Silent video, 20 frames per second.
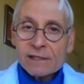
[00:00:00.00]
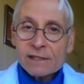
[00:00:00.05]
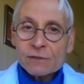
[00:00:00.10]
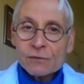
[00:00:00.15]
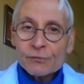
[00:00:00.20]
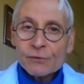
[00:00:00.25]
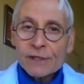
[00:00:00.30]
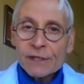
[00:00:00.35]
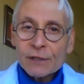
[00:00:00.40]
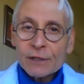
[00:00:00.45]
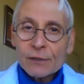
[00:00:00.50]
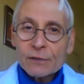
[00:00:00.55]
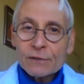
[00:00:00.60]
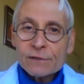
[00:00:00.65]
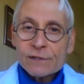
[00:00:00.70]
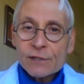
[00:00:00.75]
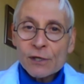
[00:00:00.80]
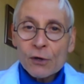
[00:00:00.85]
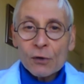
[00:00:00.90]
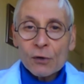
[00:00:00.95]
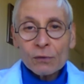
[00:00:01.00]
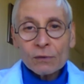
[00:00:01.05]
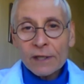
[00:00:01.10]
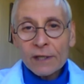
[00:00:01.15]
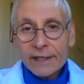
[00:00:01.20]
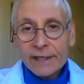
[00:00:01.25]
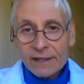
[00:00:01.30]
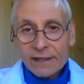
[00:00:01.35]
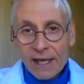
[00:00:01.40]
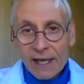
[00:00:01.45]
its readers. So
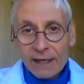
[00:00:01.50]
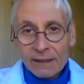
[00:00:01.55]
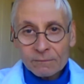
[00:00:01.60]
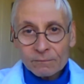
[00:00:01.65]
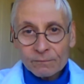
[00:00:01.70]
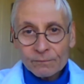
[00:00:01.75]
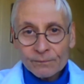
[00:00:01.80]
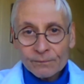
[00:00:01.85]
like that.